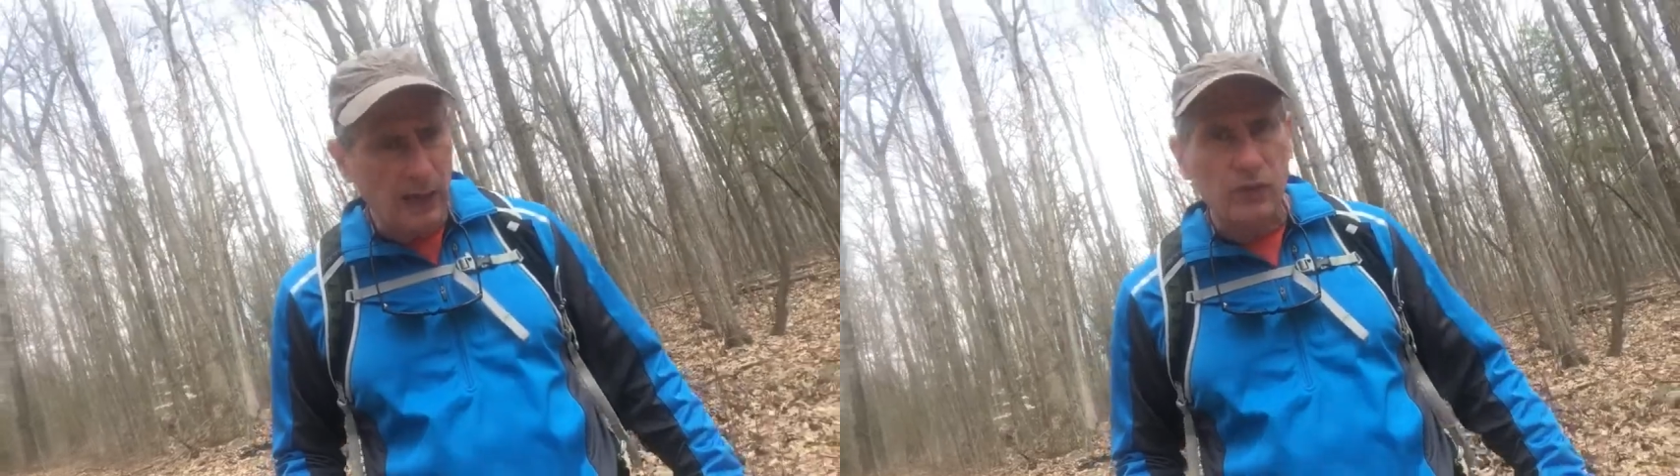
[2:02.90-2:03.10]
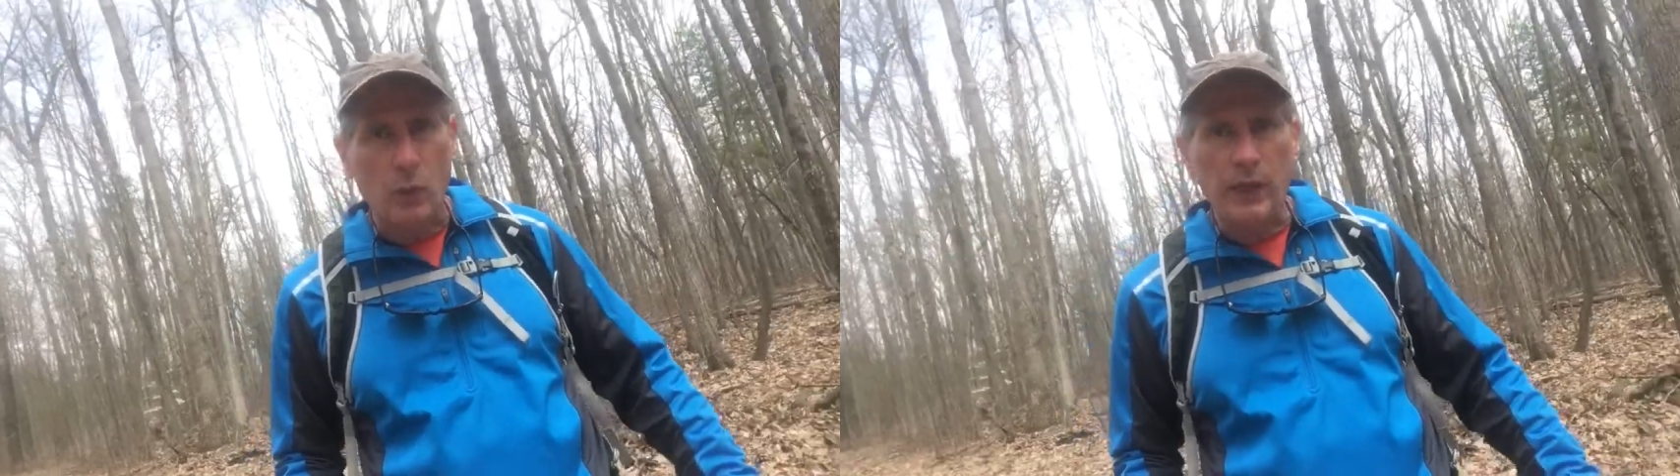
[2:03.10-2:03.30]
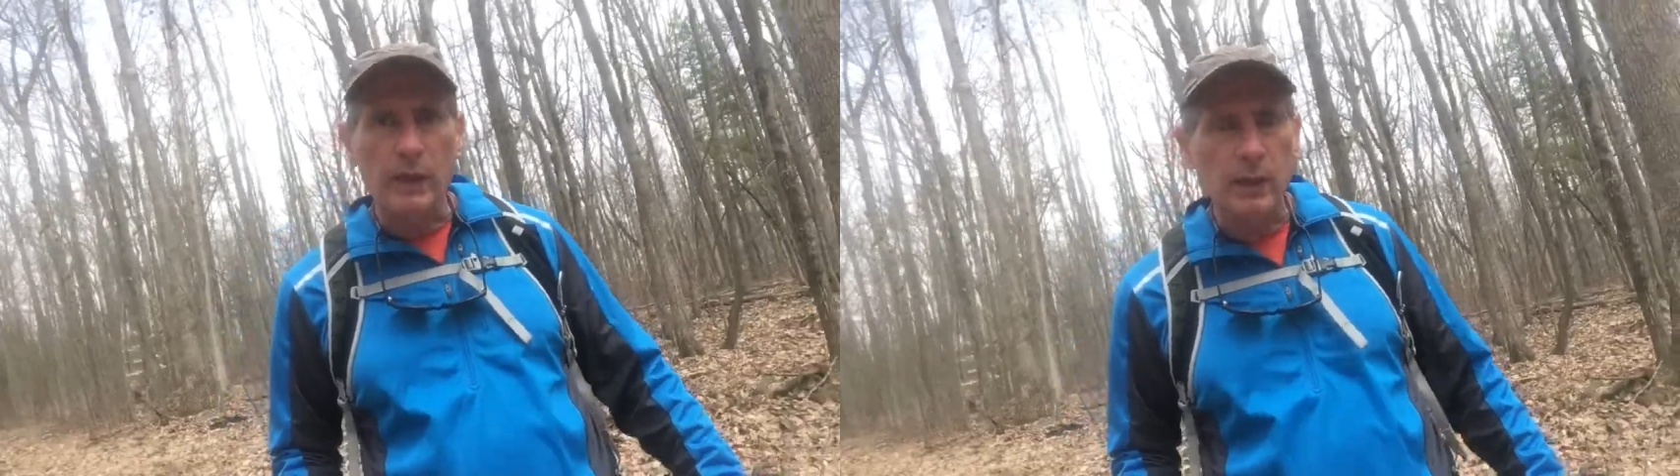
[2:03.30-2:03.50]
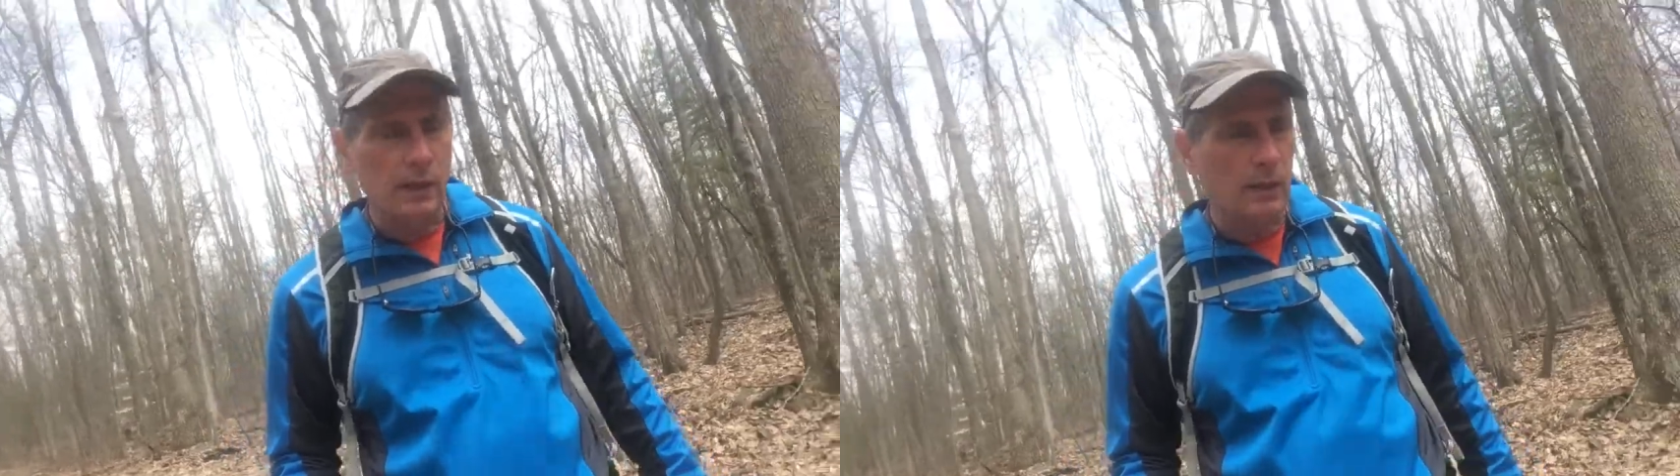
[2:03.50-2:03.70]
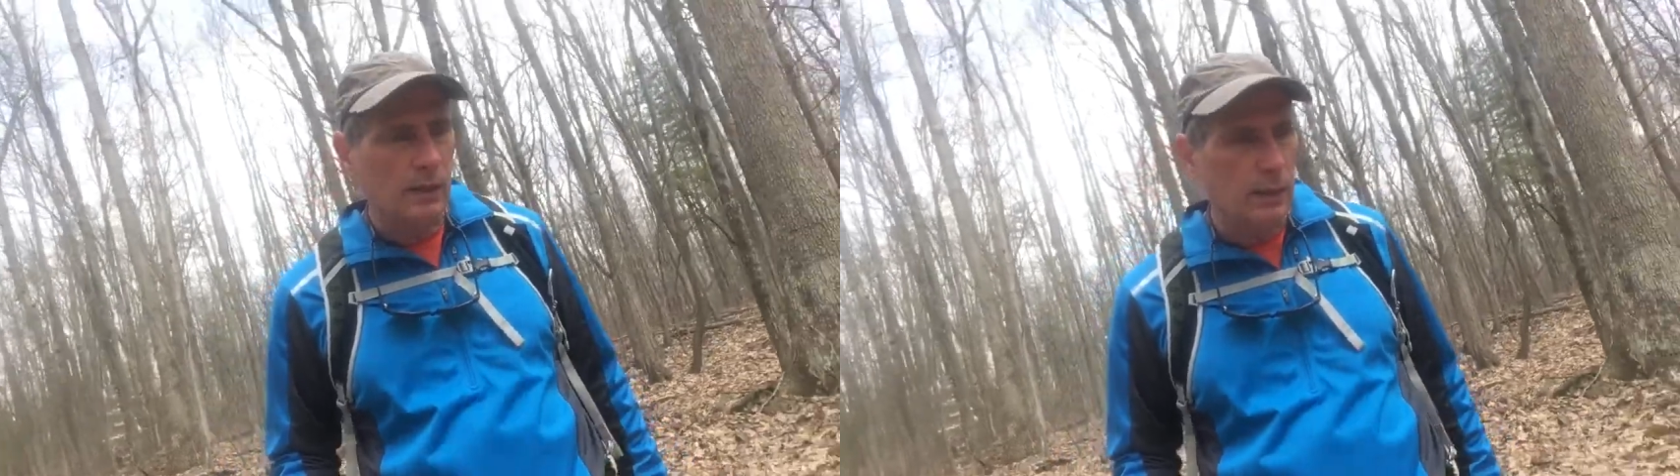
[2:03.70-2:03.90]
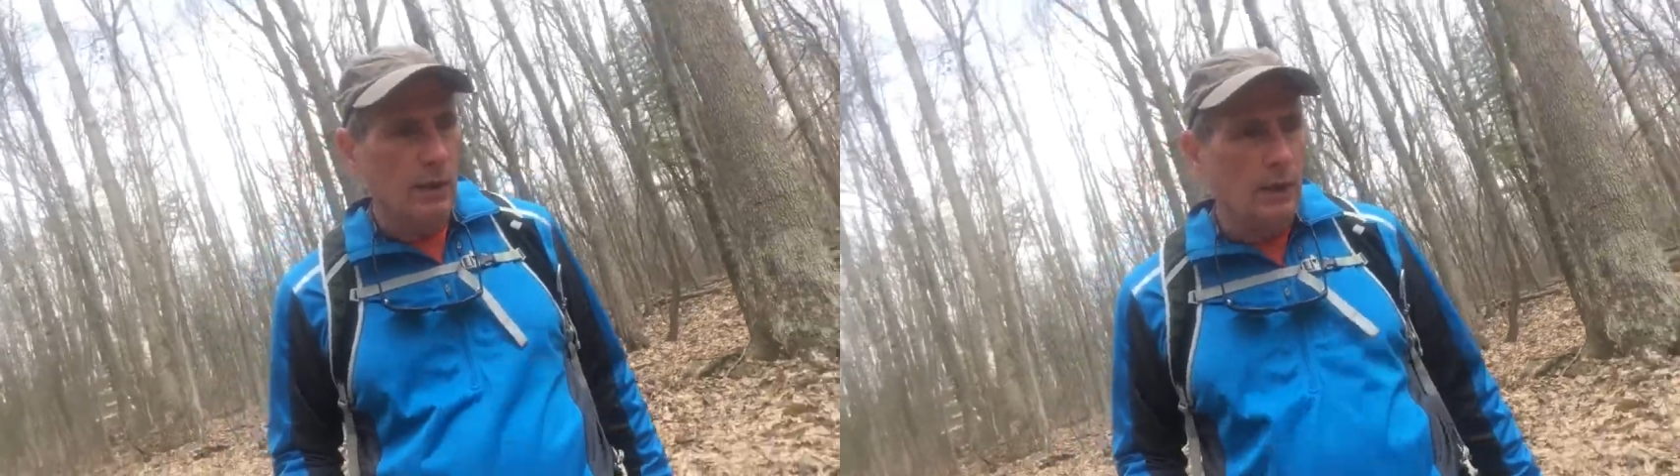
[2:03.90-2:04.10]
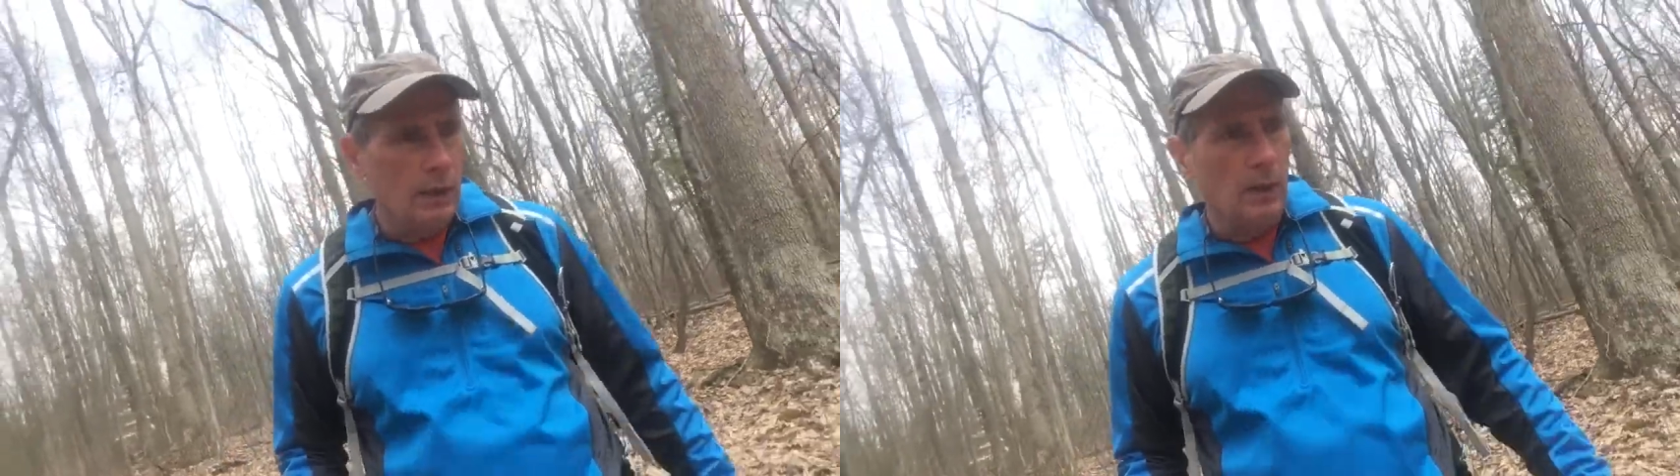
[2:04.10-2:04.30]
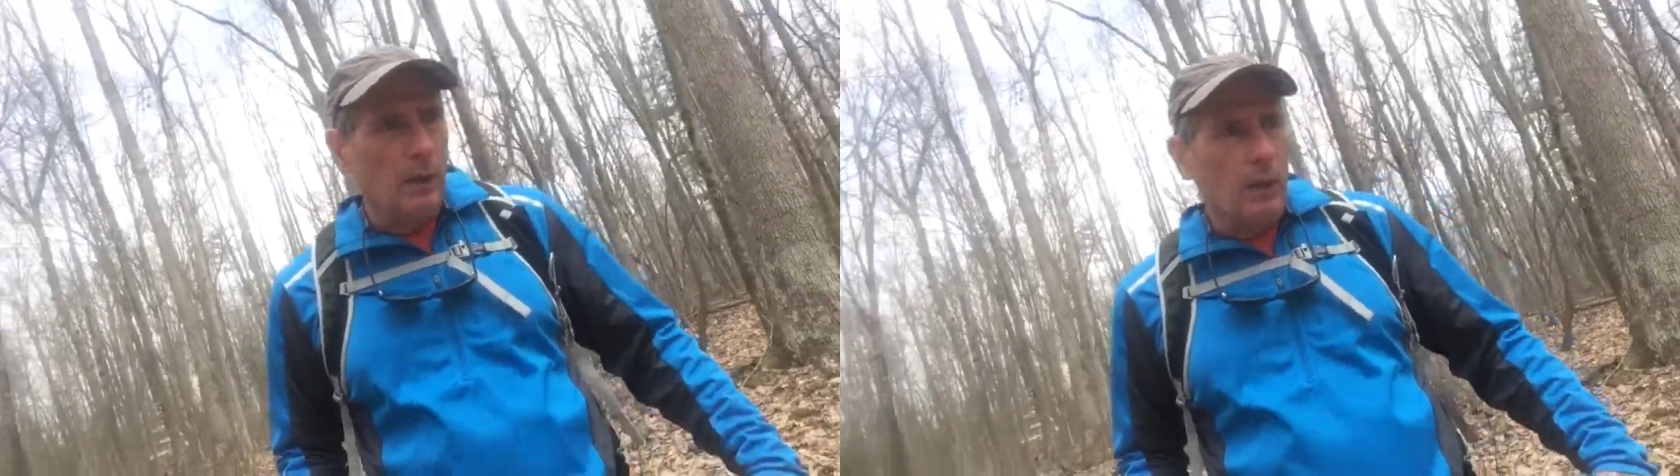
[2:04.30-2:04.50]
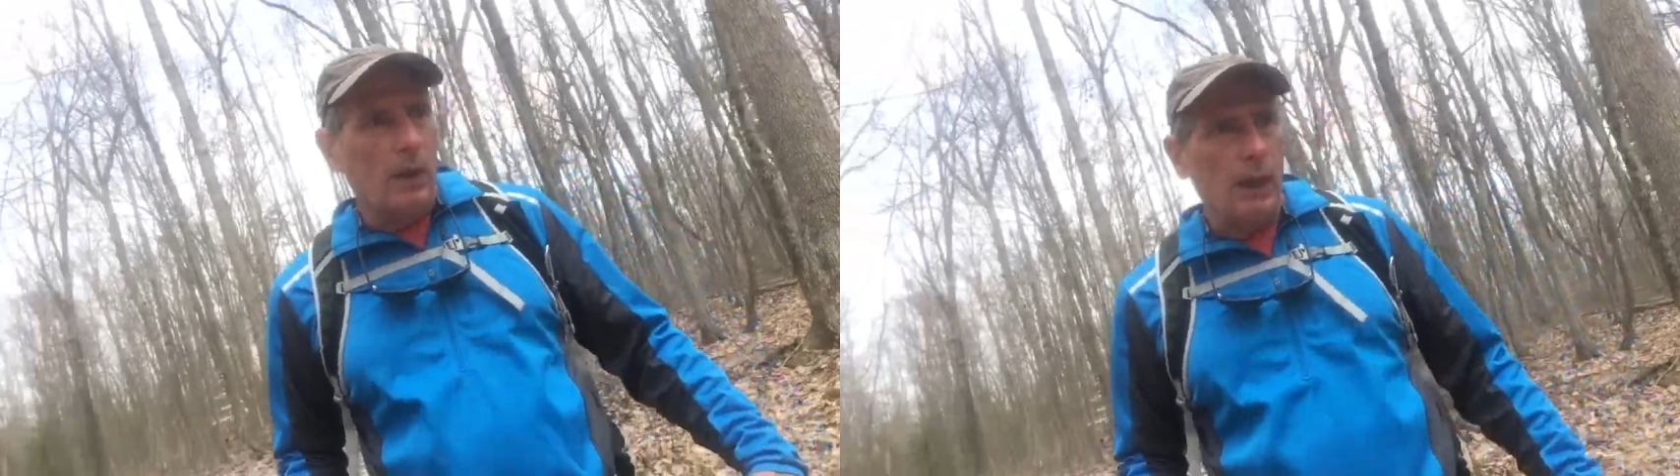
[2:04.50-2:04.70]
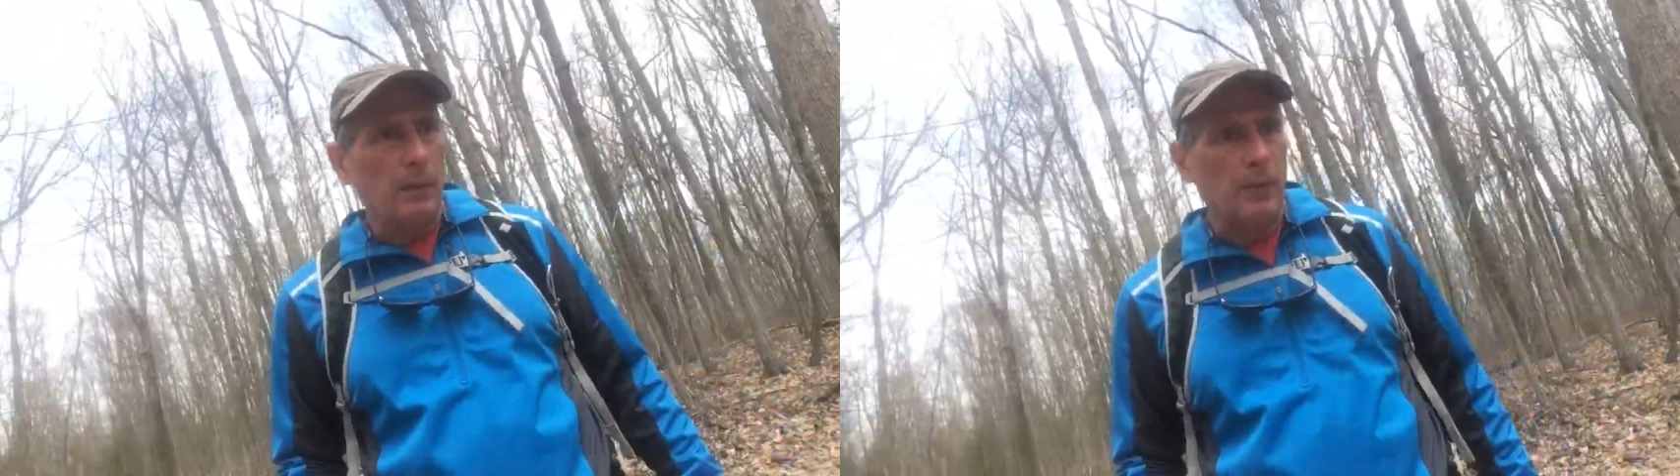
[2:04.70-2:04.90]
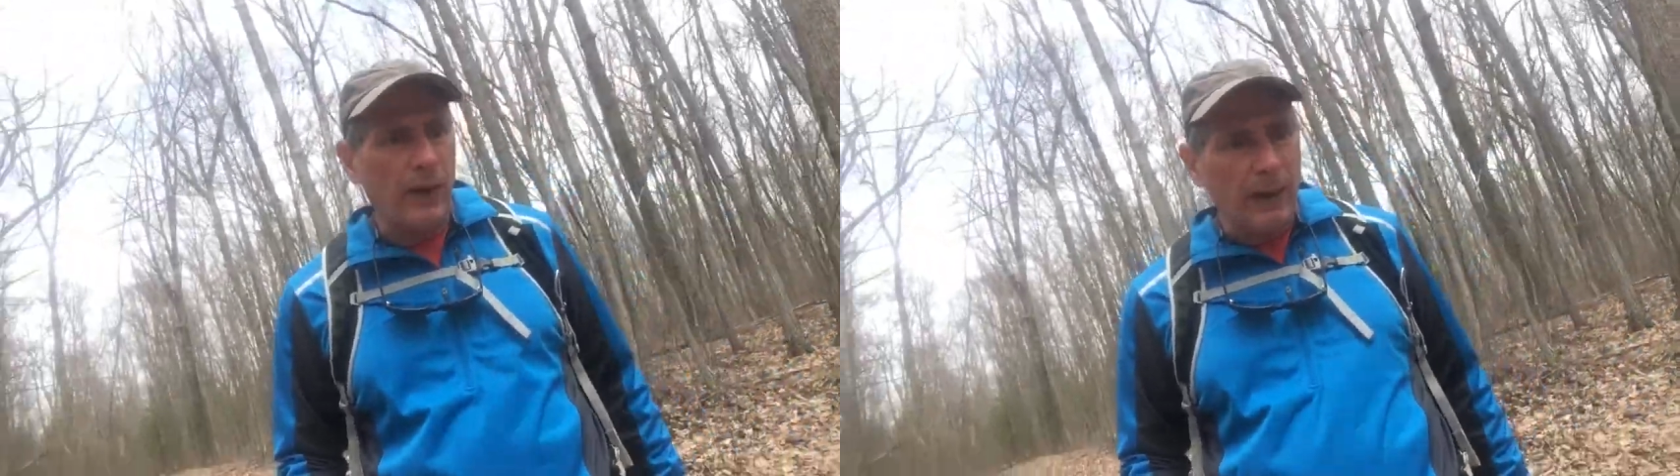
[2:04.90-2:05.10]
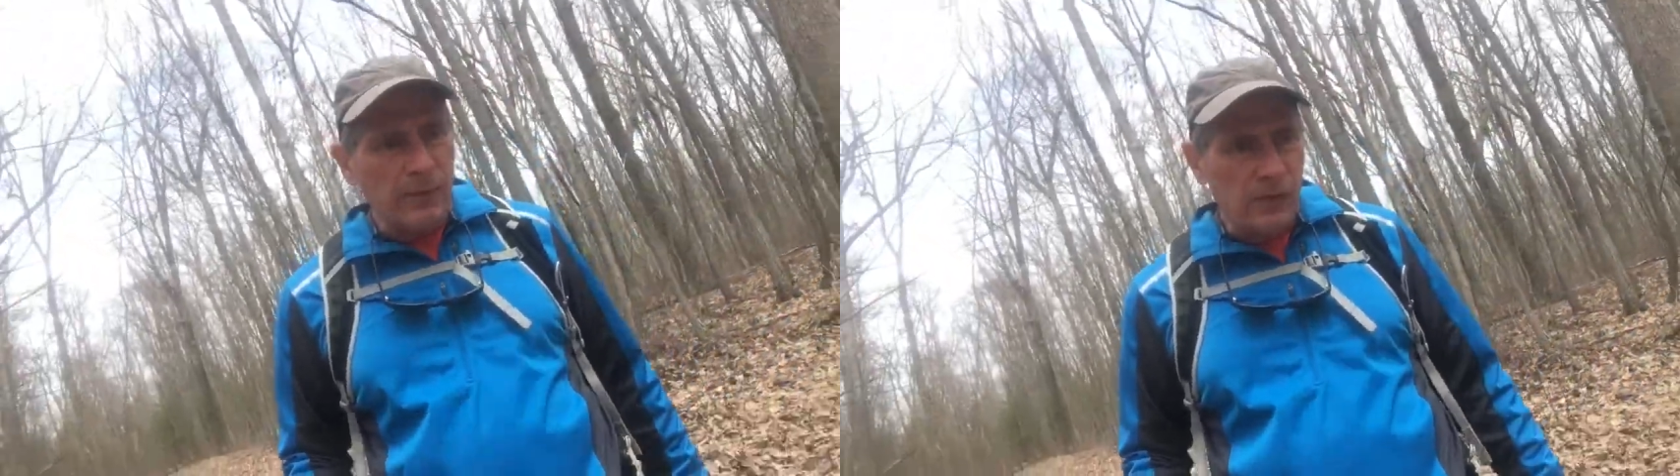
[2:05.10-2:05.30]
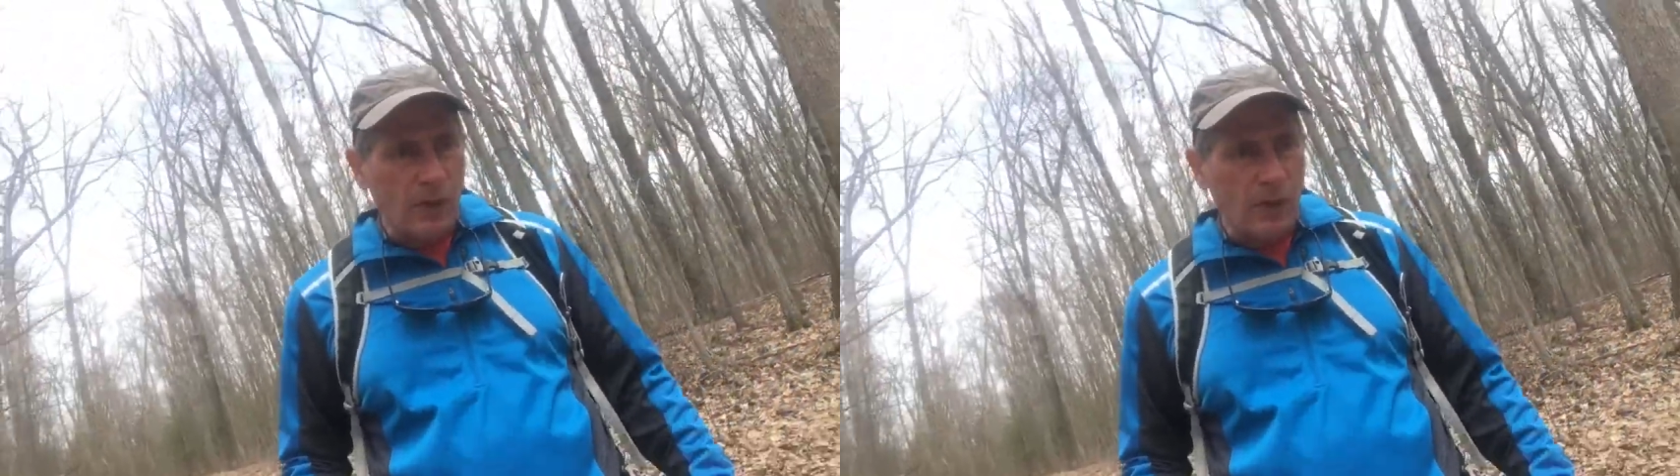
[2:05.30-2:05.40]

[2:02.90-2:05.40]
days a week, perhaps